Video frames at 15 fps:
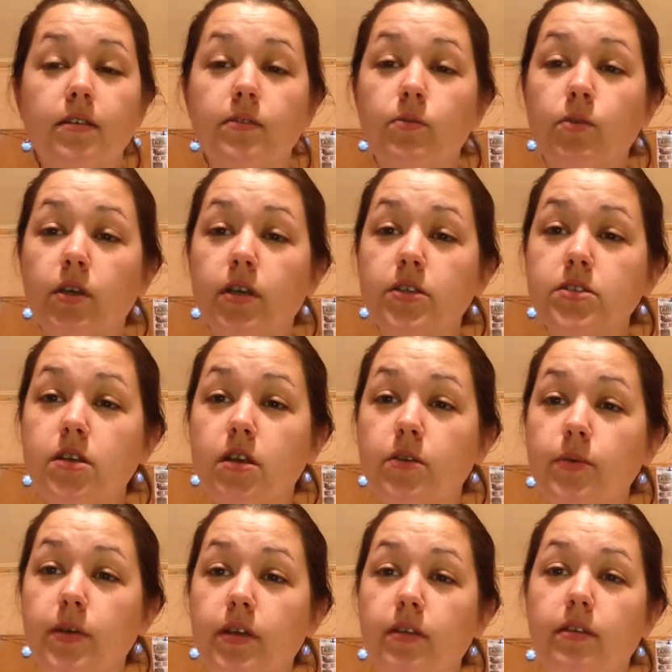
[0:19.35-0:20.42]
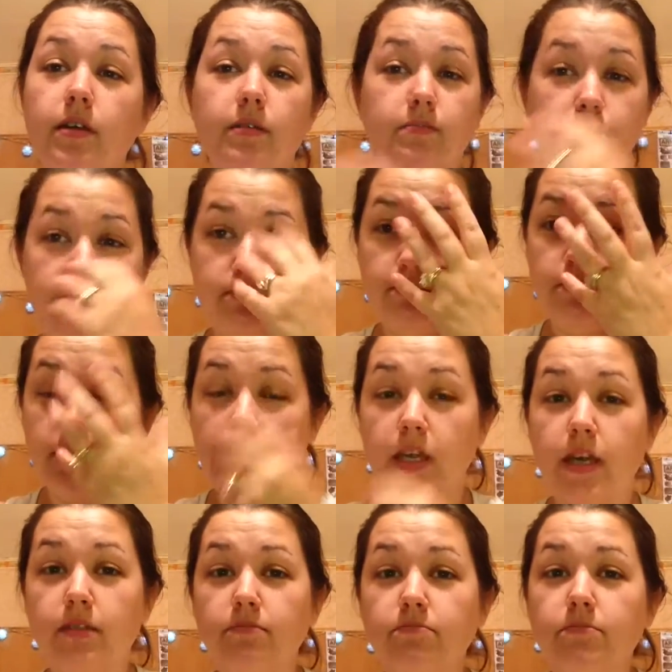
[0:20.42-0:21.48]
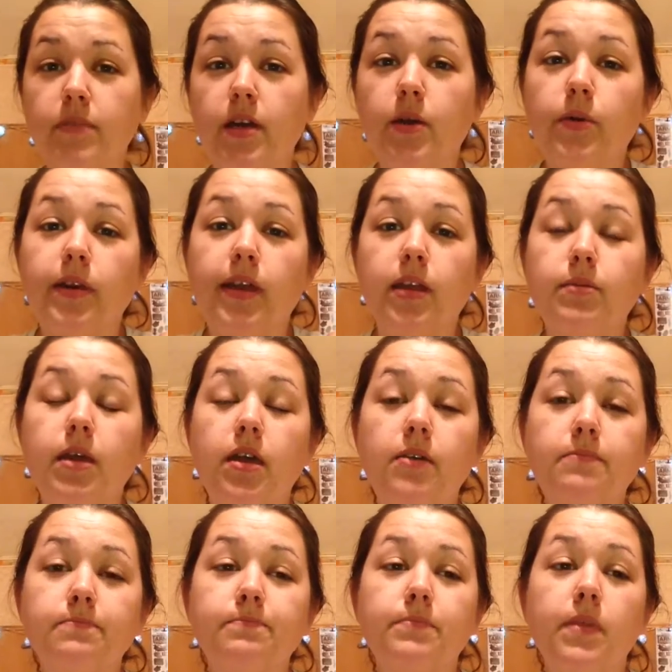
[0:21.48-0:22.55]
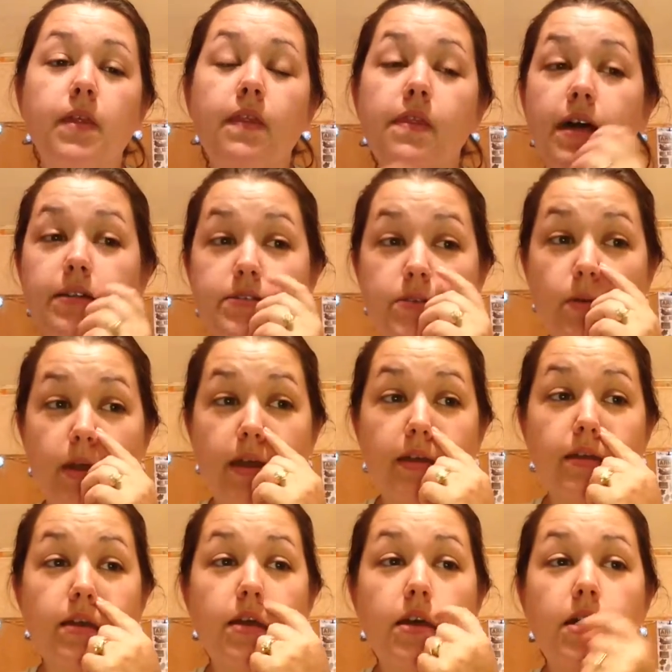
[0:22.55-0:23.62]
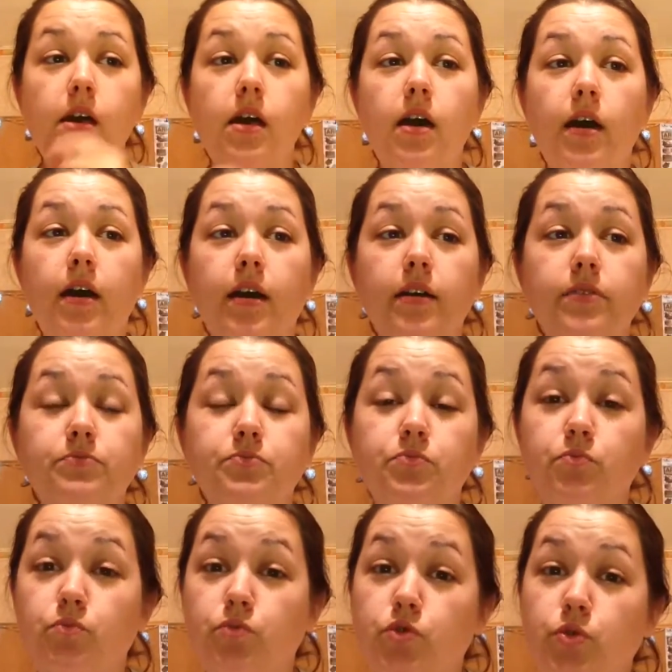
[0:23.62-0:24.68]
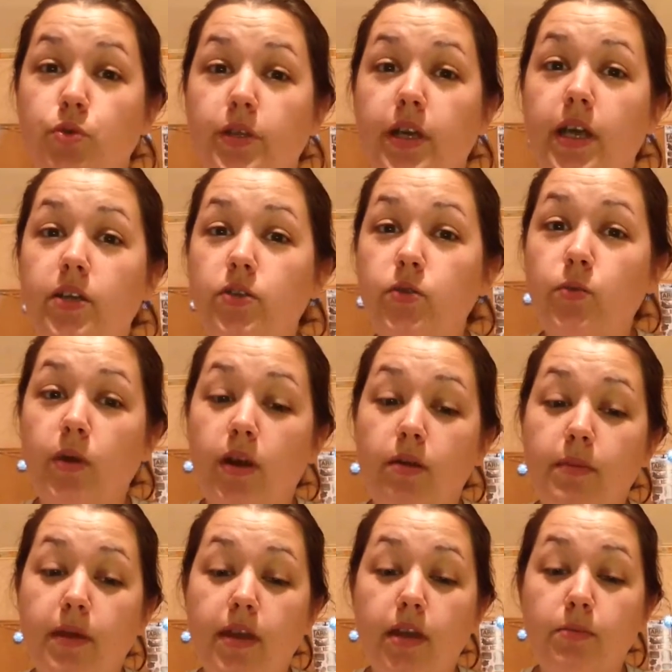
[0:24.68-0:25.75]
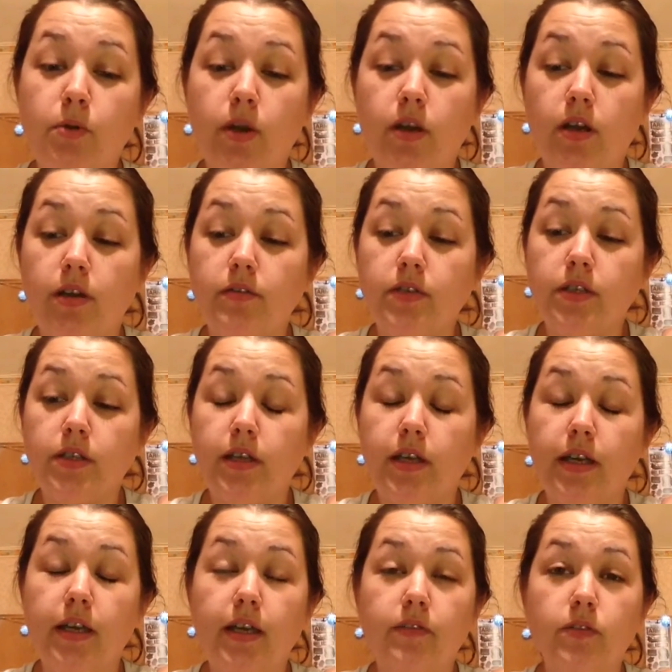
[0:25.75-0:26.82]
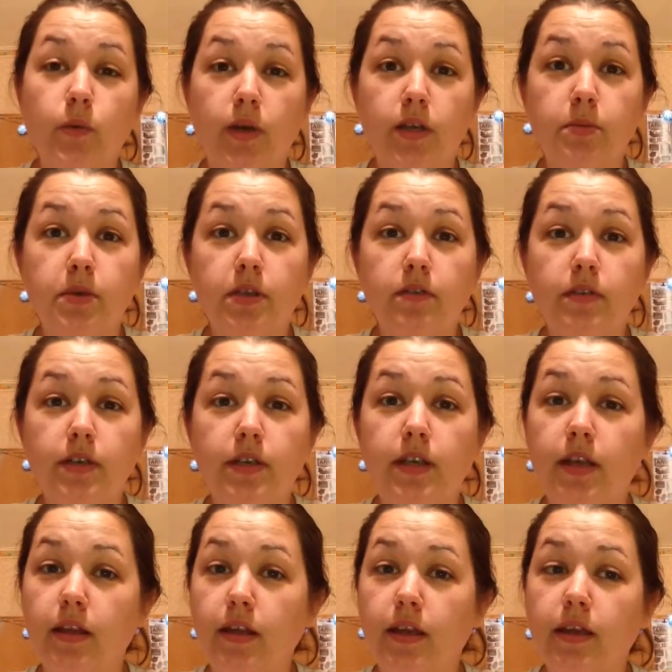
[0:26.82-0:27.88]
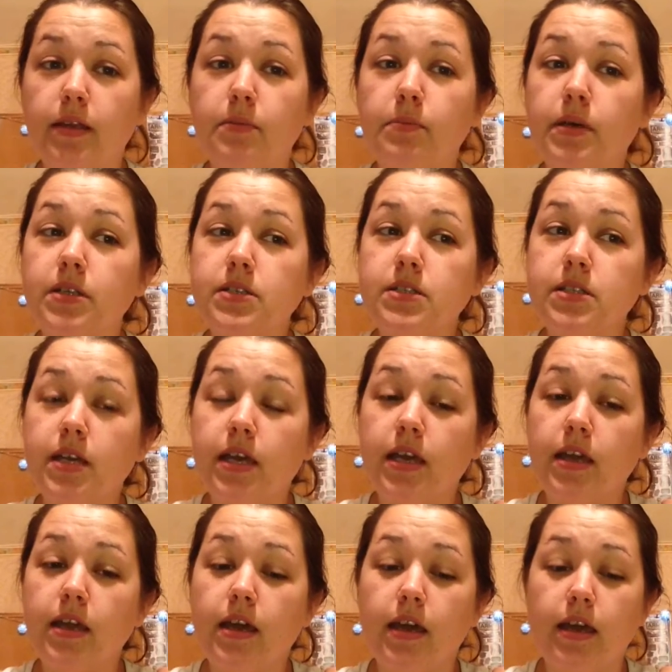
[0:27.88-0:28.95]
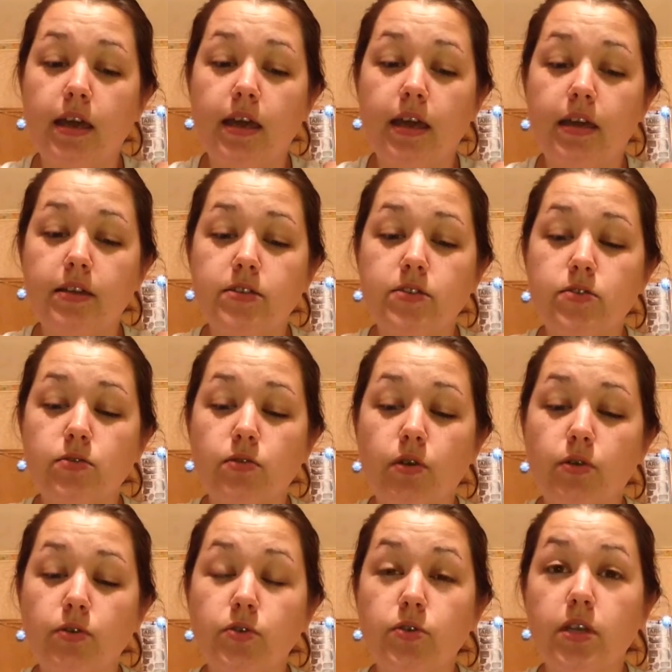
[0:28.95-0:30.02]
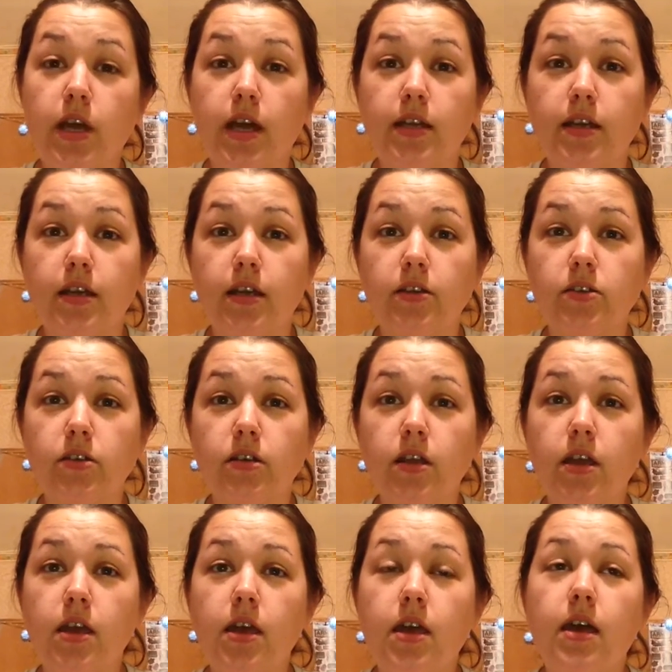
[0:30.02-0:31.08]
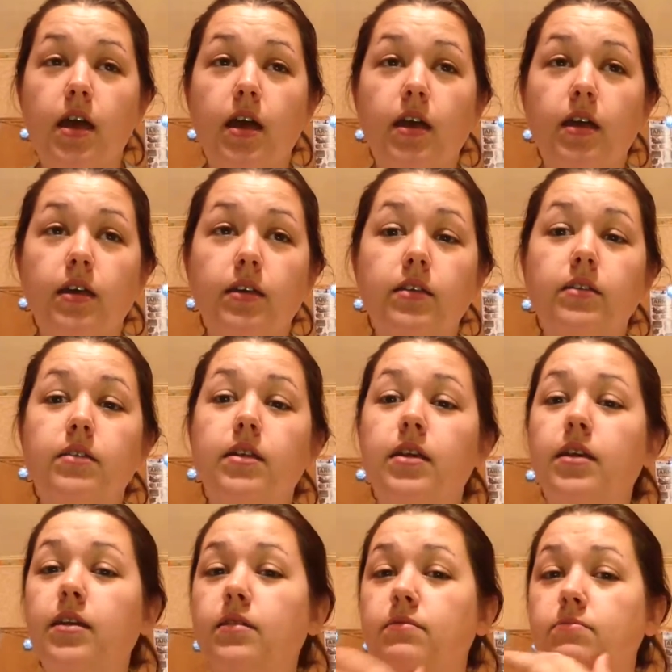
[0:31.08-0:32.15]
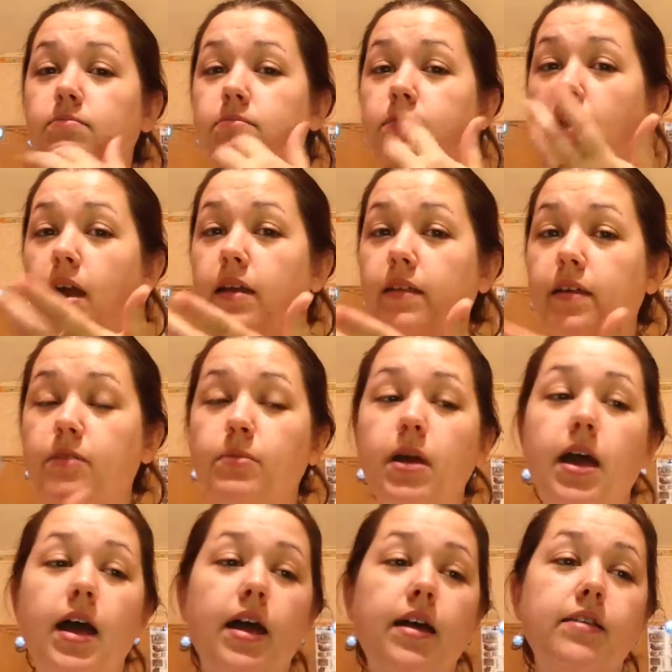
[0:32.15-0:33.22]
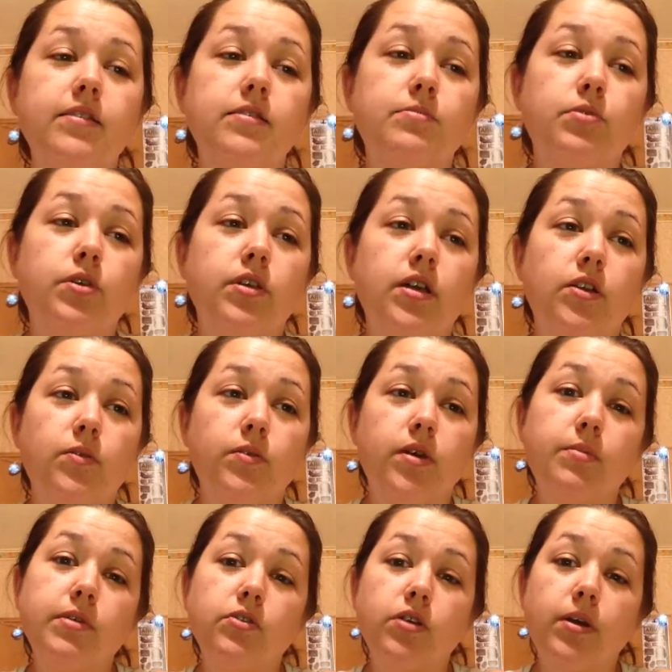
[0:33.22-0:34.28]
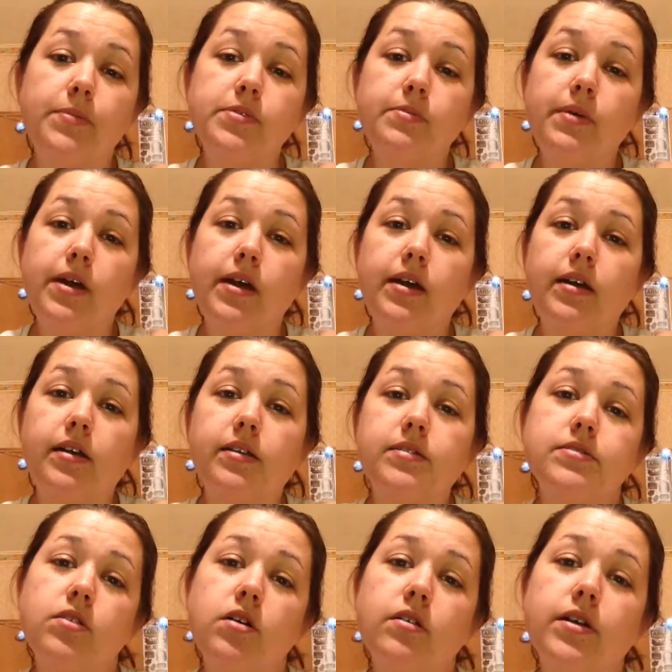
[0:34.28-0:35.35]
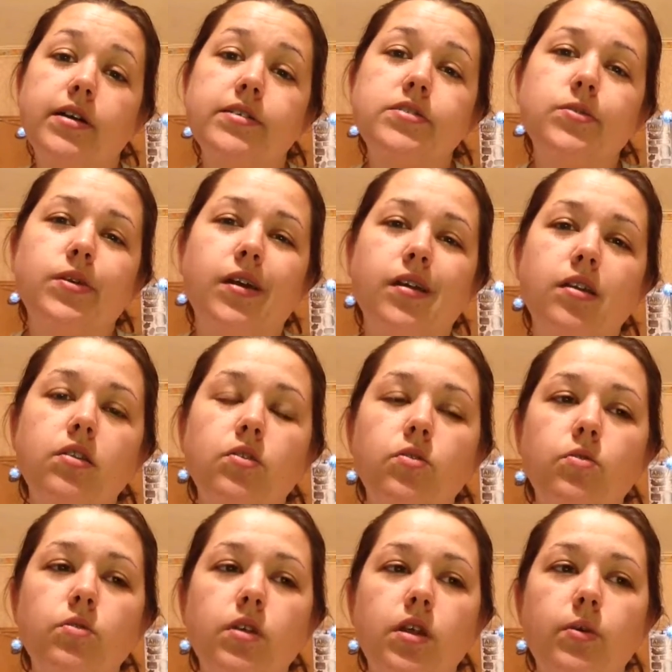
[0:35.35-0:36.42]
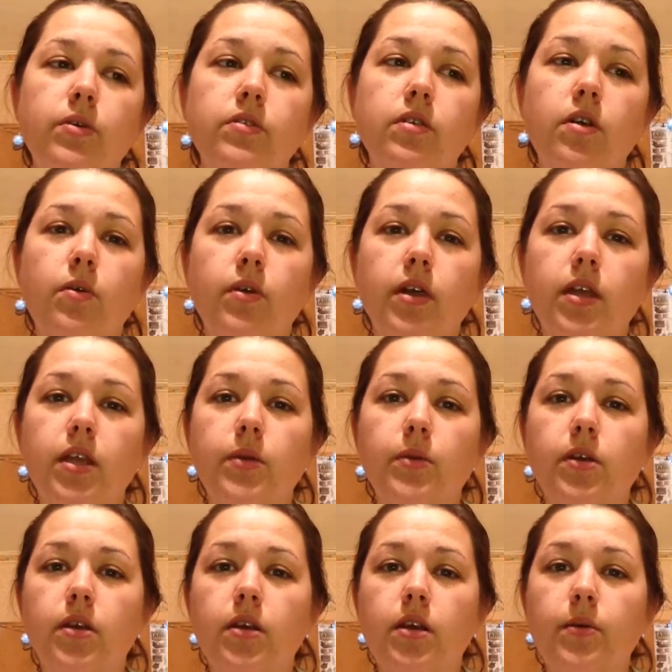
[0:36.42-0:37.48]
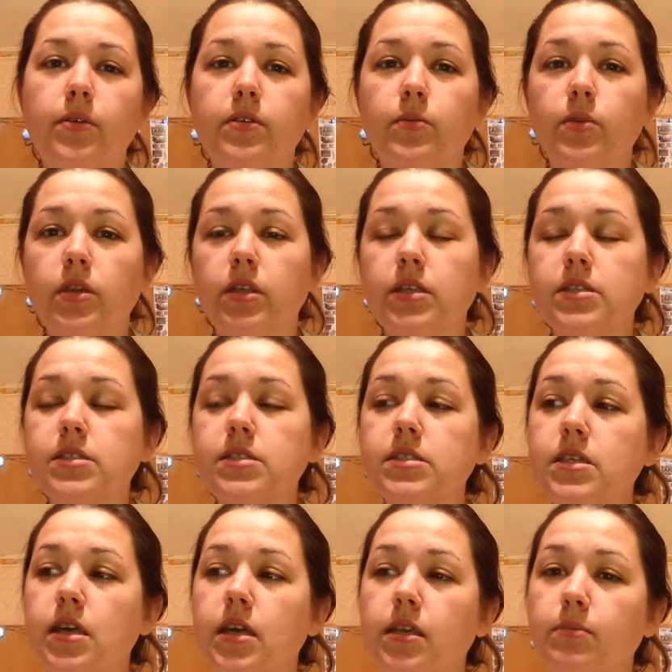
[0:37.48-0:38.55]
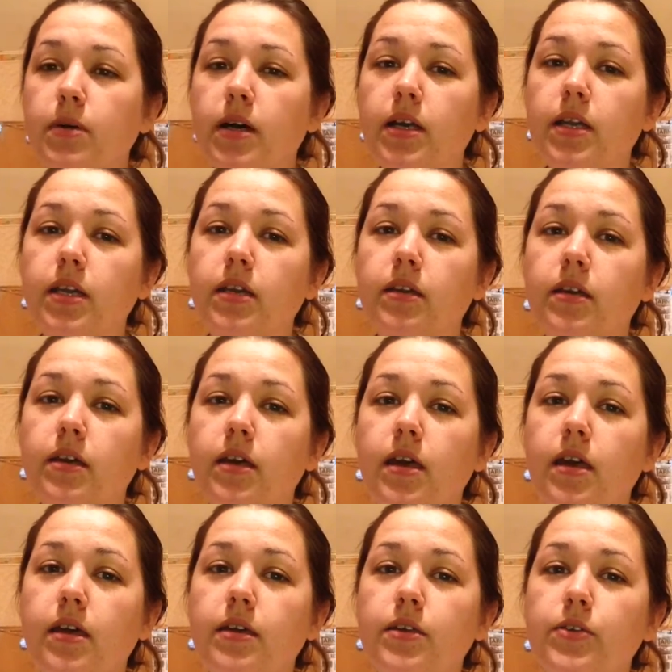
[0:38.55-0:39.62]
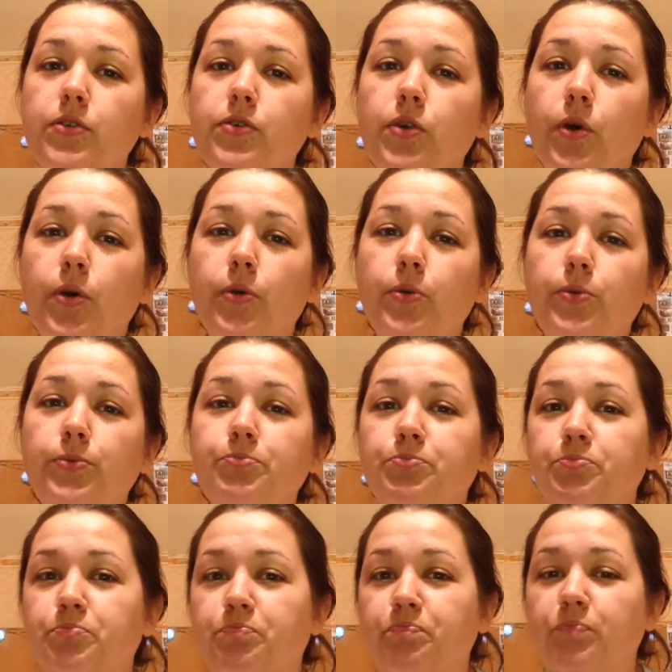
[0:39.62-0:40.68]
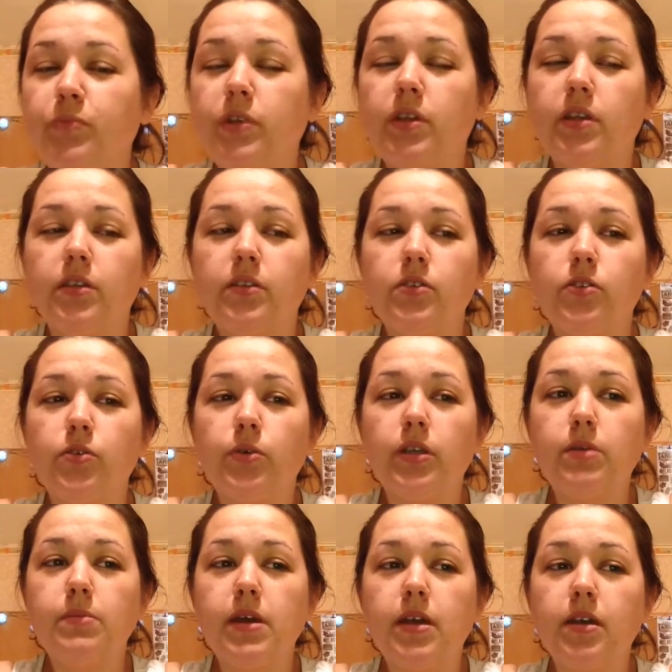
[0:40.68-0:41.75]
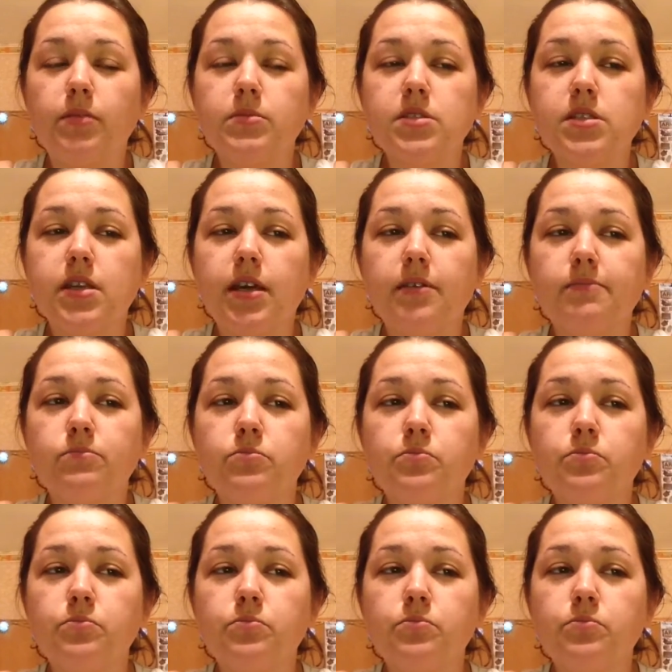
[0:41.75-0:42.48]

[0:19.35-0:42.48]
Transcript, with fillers: We're going to start with, I'm, again, not wearing any makeup, and that's okay. I truly I do wear makeup quite often. I have quite a bit of it. I like it, but today I had to go to the eye doctor and they dilated my eyes and put yellow numbing drops in my eyes and all that. So I kind of knew that I wasn't going anywhere. I wasn't really going to see anybody. So didn't do any makeup today.